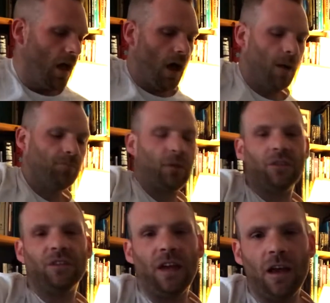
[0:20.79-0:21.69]
And
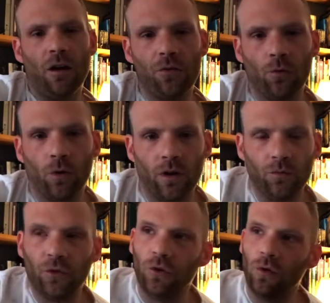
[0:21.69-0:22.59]
today I thought what I
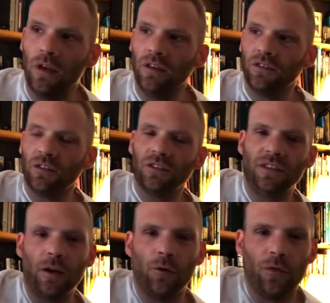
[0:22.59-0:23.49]
would do is
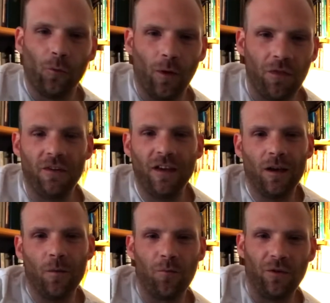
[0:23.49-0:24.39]
stick with the one
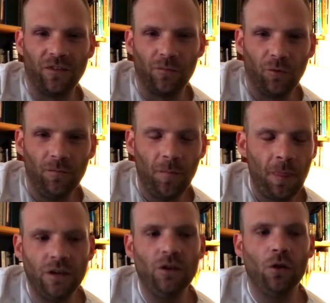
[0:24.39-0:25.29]
finger principle.
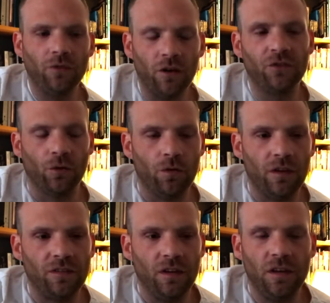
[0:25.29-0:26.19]
Dinho touched on
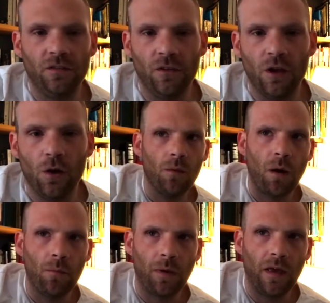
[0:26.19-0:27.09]
this in his video
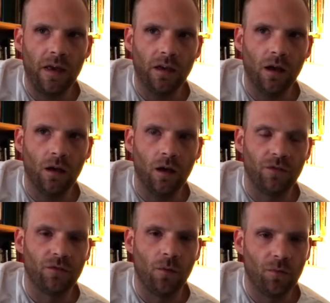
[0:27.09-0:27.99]
about playing a
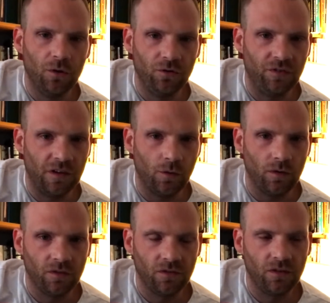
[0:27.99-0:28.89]
sort of a blues
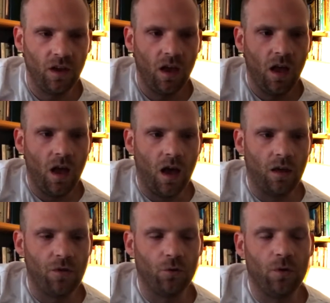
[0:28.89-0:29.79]
sequence. And I
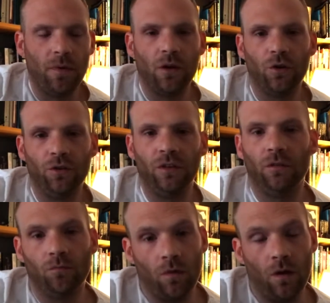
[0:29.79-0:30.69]
thought it'd be a good
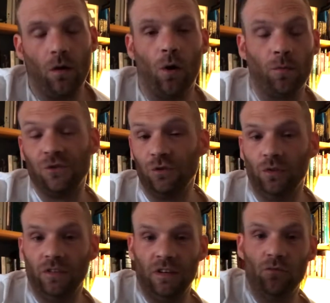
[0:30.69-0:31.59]

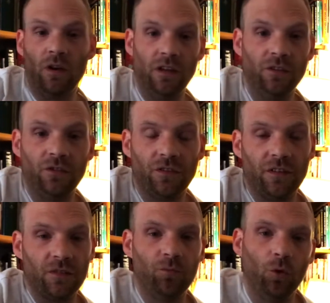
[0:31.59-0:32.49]
opportunity really to just
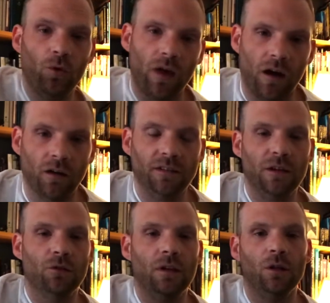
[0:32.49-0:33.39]
explore that
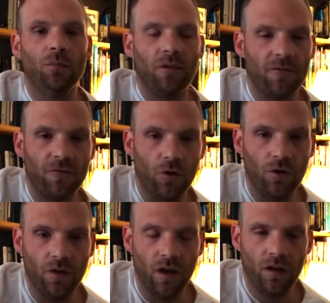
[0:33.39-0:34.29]
idea a little bit
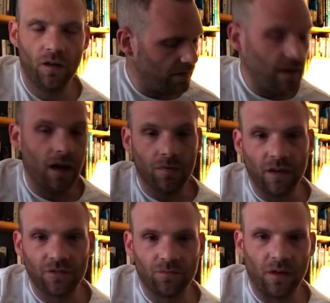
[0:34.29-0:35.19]
further. Yeah,
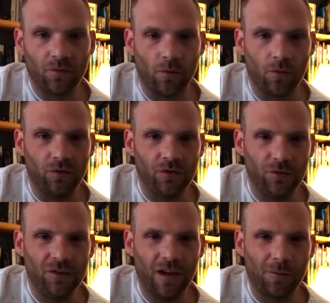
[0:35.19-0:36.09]
that's what I'm going to do
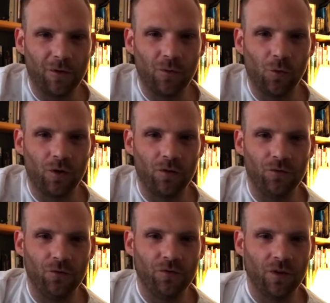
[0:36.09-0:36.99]
today. I'm going to walk you
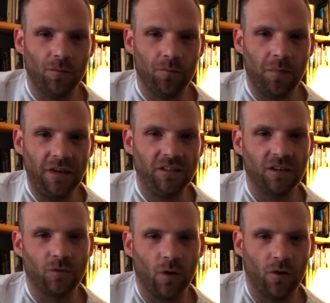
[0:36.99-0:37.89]
through some
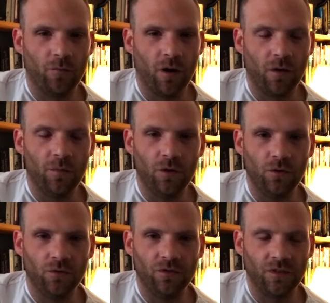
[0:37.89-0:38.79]
basic 12-bar
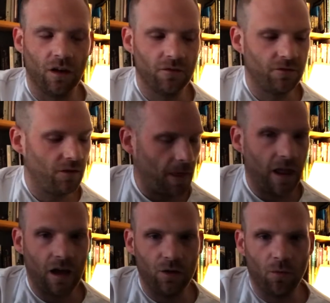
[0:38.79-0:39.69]
blues stuff and
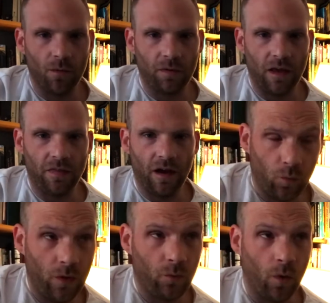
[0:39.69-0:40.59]
how you might play that
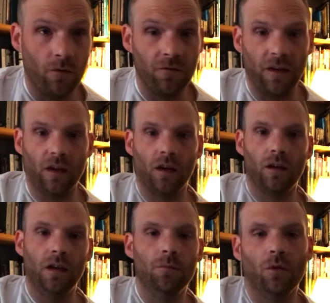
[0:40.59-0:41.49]
with one finger
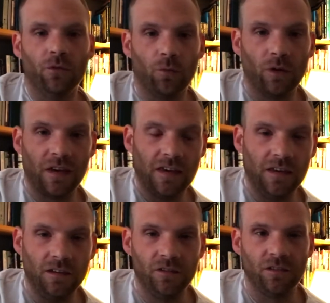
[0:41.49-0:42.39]
in multiple
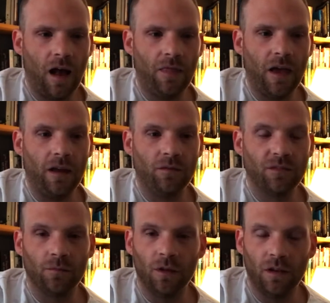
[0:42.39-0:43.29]
keys, and then
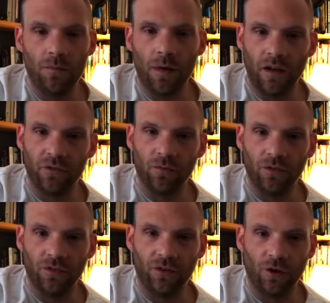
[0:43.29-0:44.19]
some little
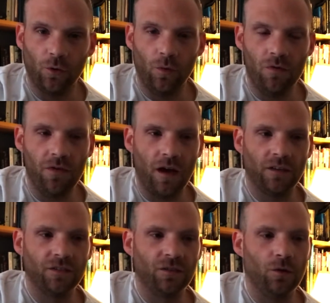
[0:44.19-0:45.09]
embellishments to go with
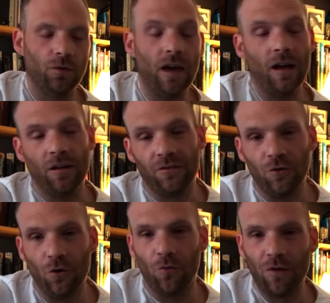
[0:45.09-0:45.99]
that. So yeah, if you're
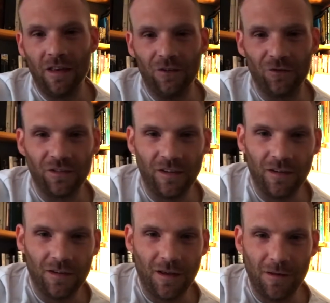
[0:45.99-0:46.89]
not really interested
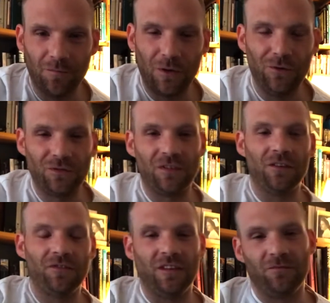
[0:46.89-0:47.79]
in blues
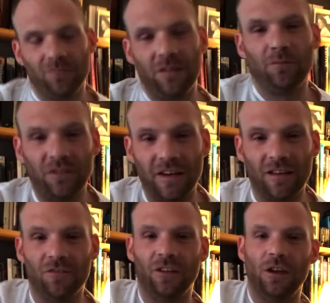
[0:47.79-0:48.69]
stuff, this
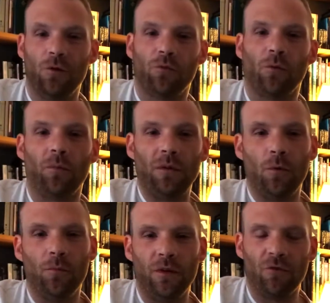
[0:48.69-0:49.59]
particular video probably
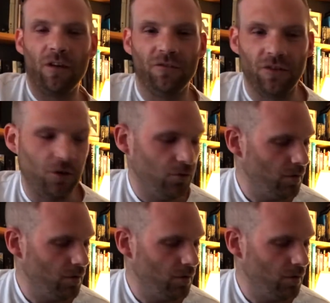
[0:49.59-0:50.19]
won't be great for you.